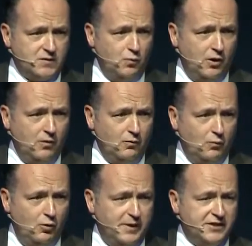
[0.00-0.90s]

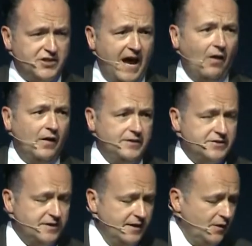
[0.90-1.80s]
will be challenged